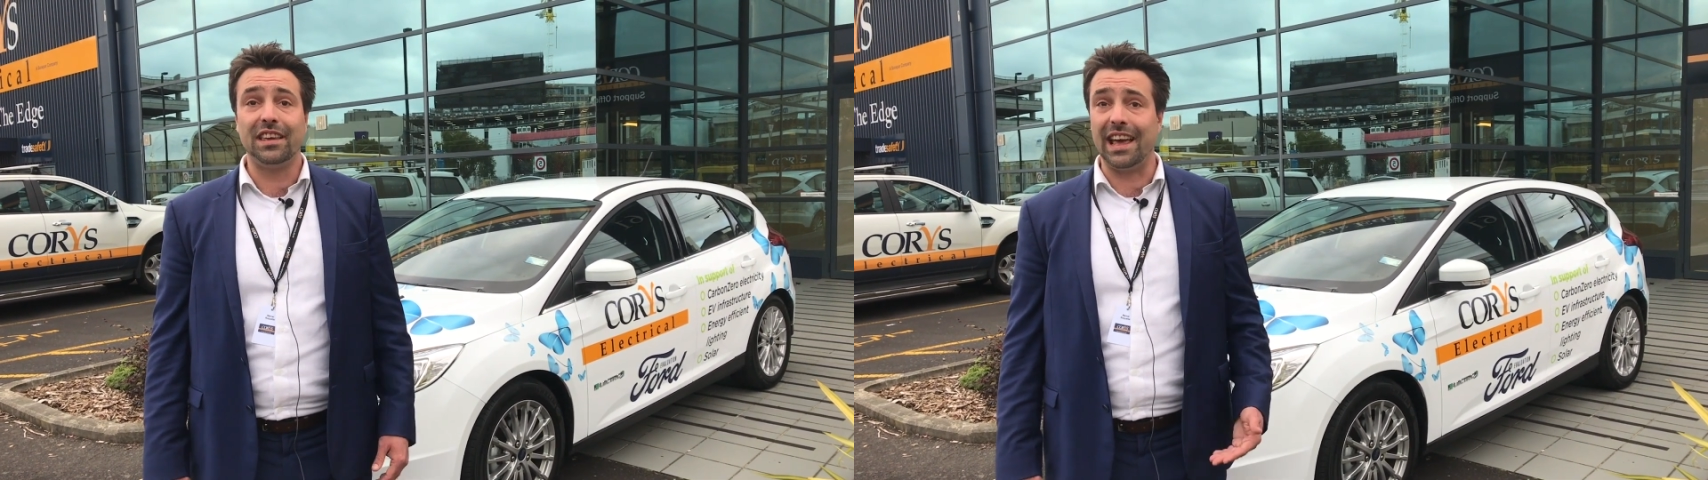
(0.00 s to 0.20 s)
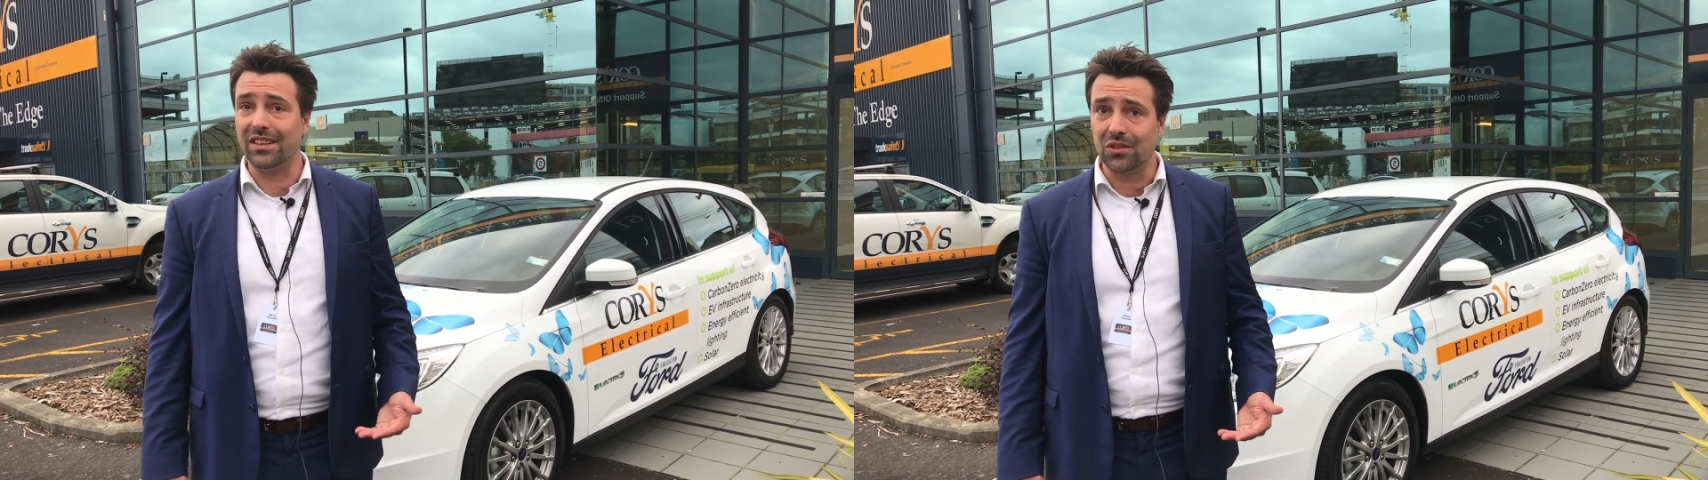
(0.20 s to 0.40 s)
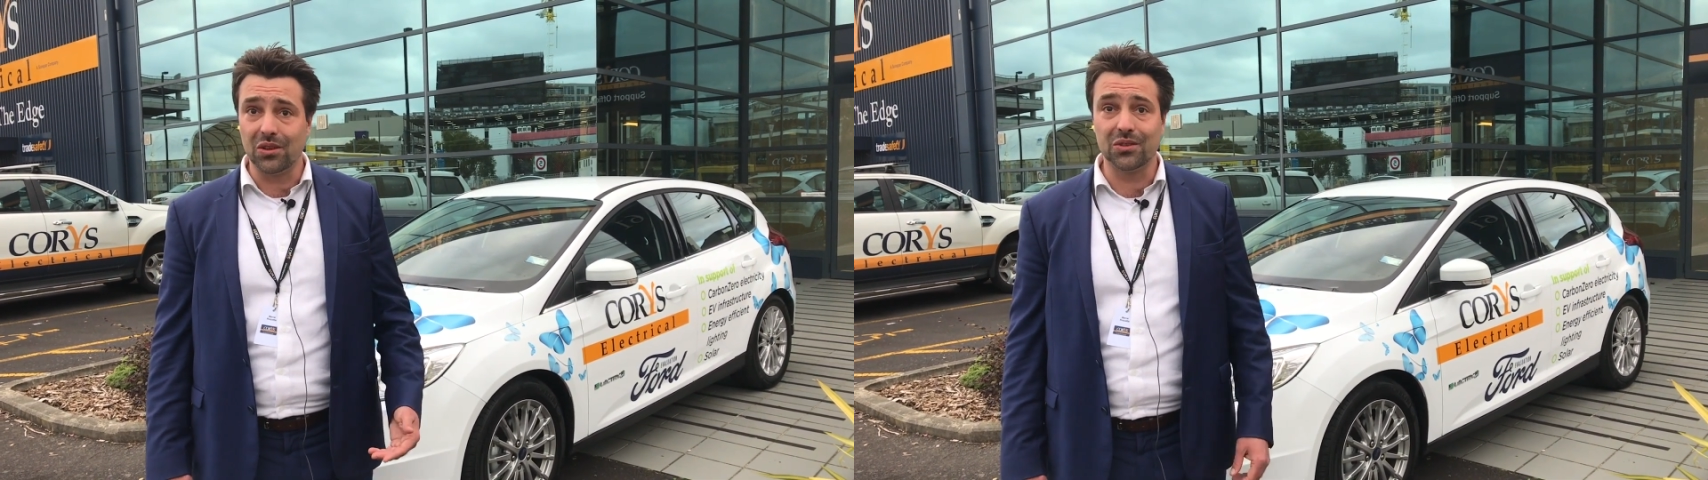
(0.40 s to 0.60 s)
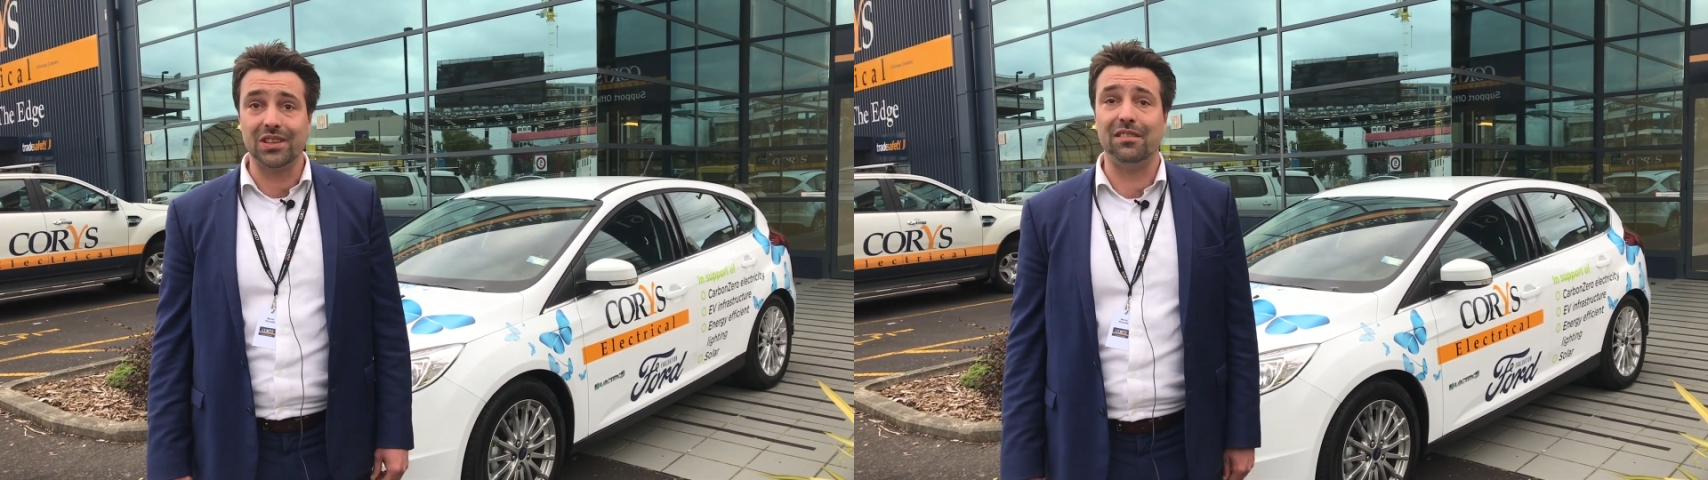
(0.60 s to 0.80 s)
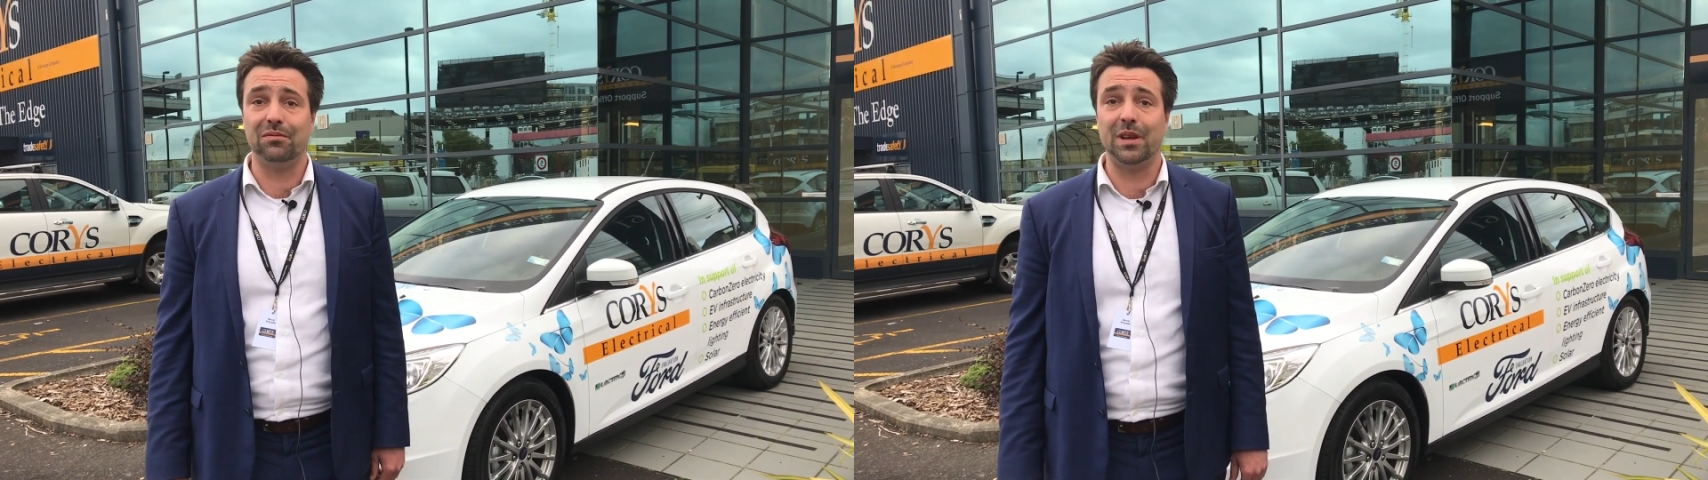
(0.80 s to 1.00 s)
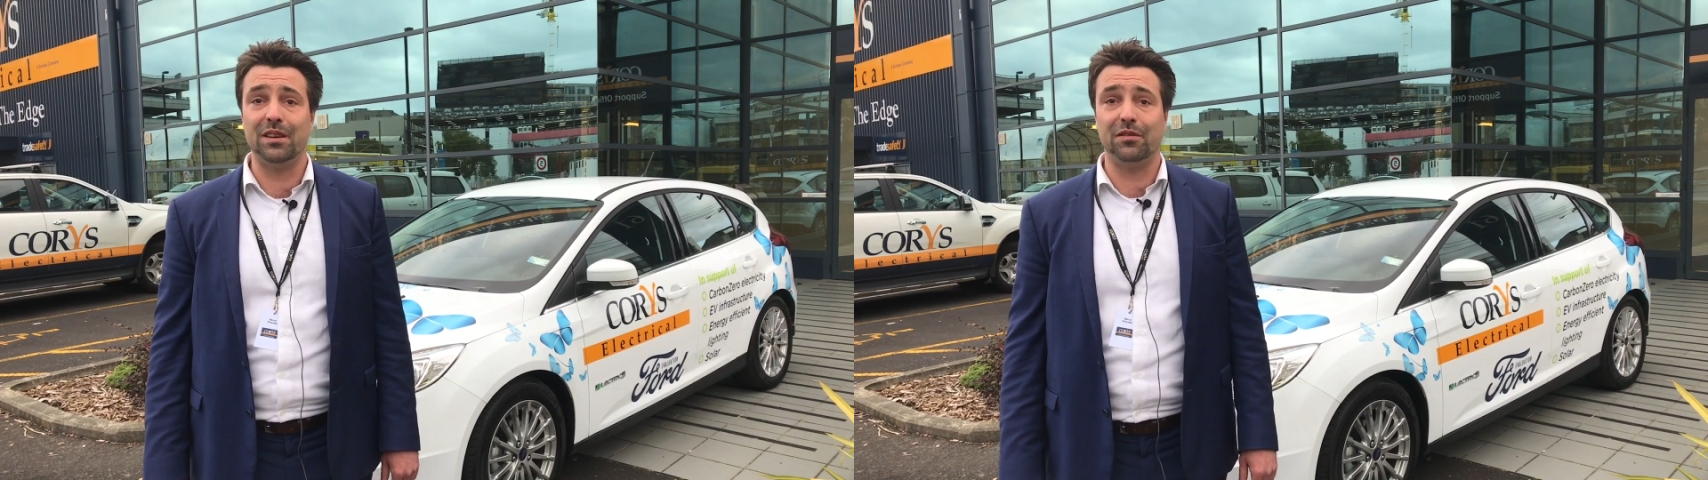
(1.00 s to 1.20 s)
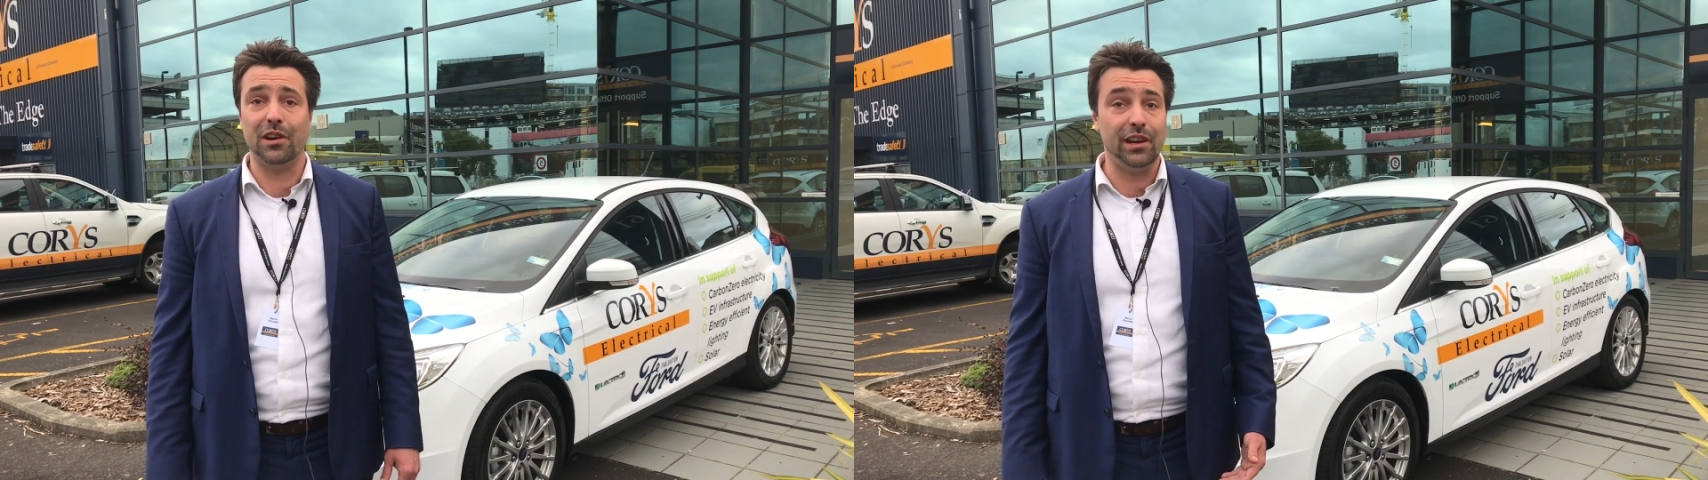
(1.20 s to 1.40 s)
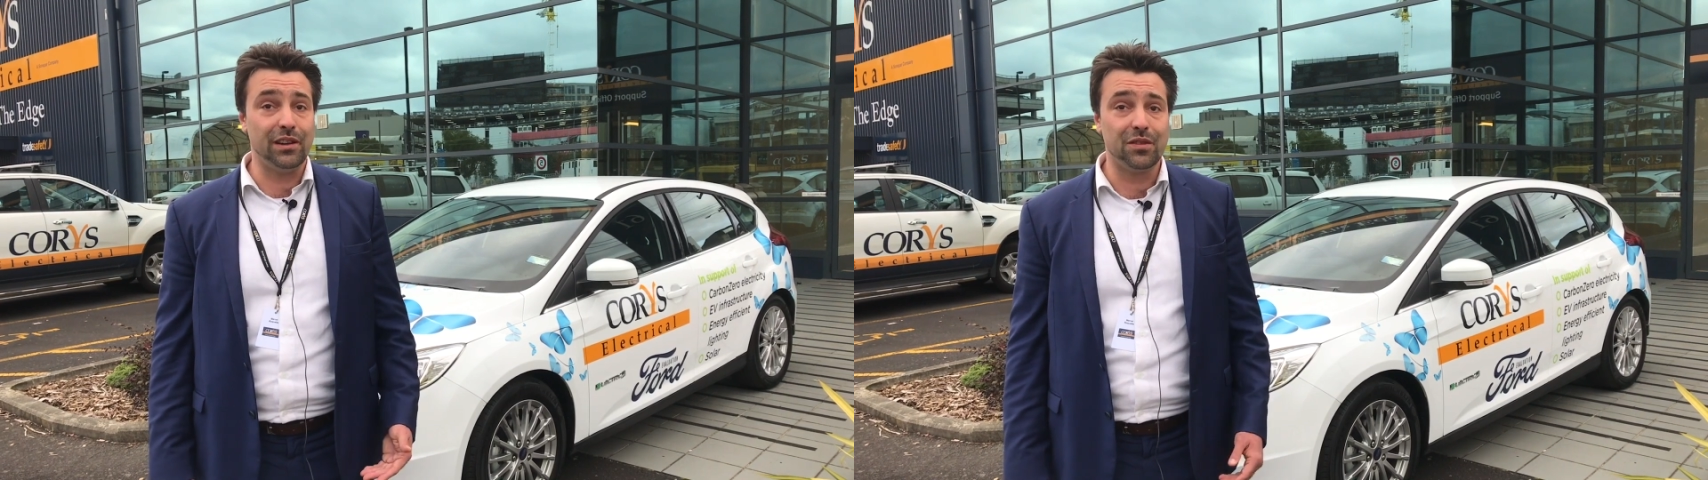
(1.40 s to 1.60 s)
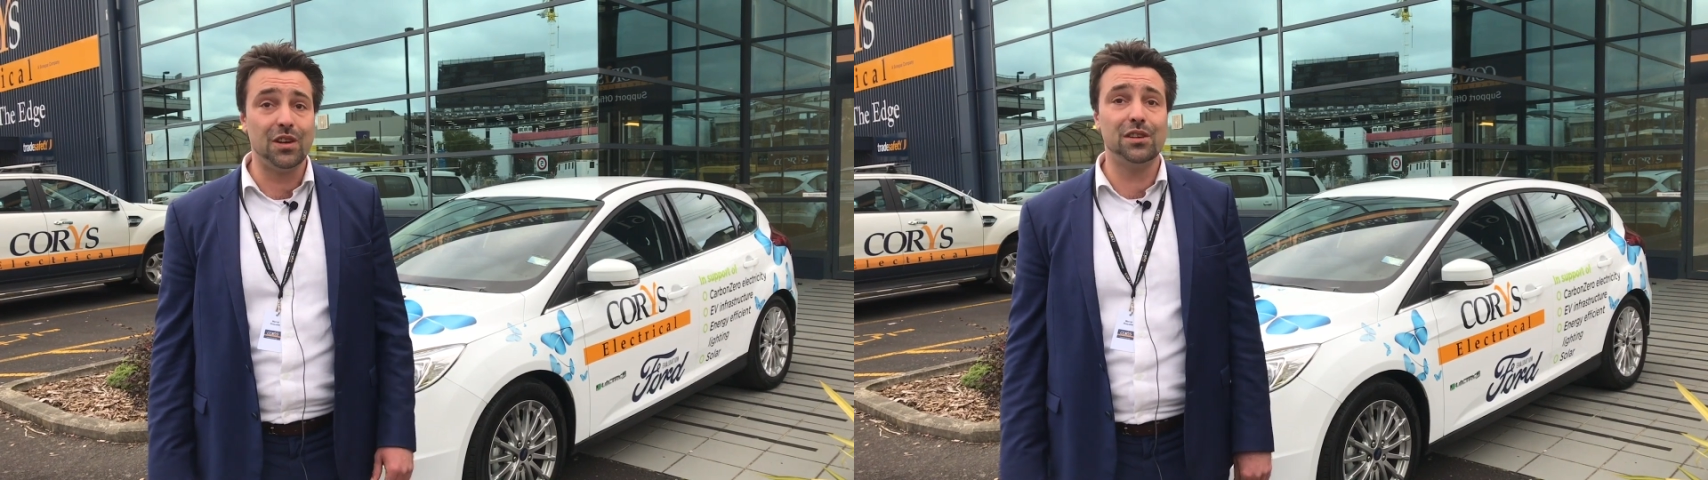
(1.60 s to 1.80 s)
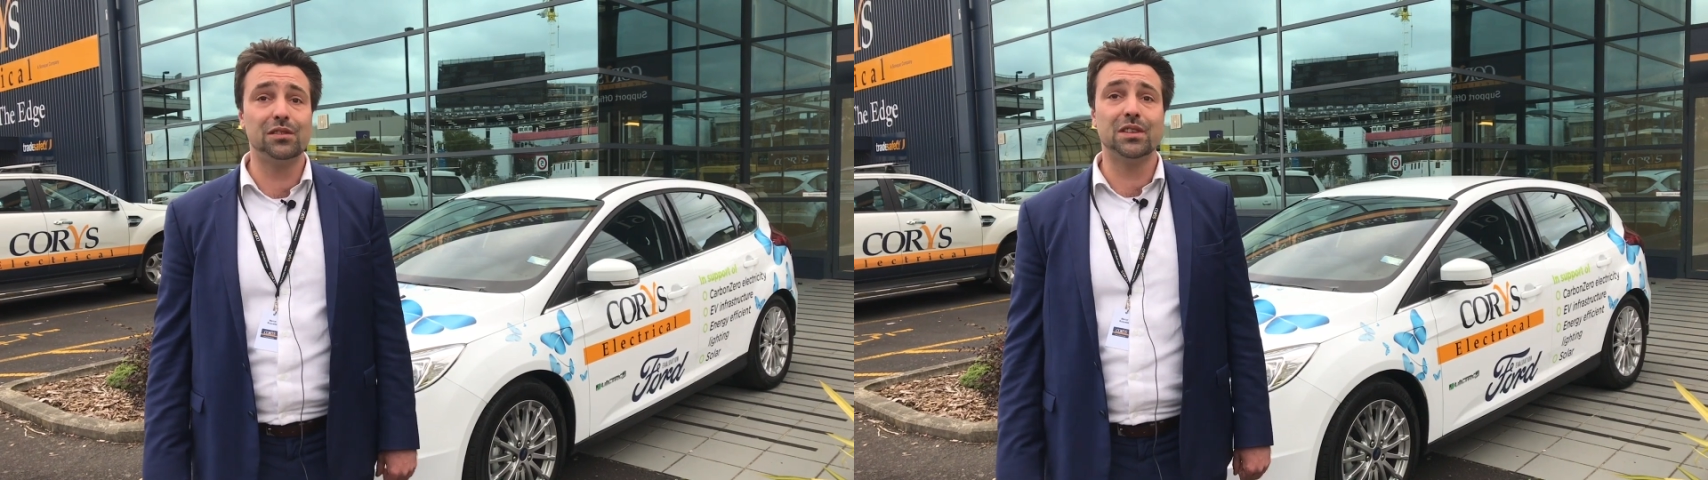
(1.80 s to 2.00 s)
councils have been very
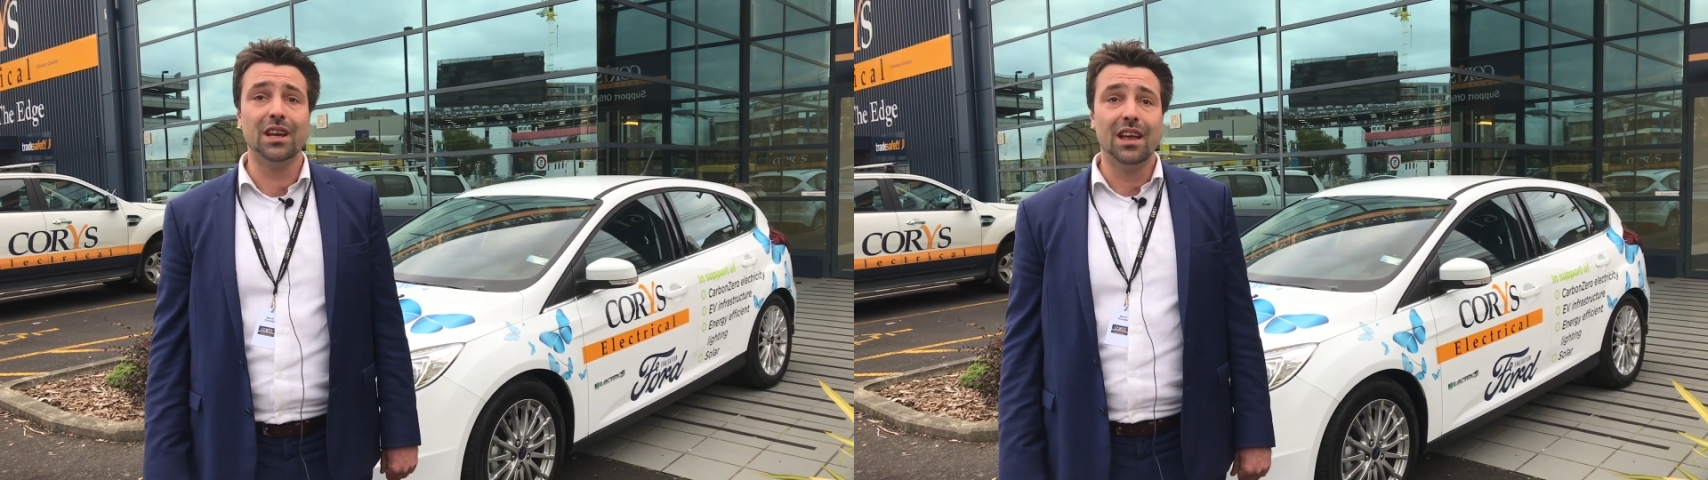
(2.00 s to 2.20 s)
involved,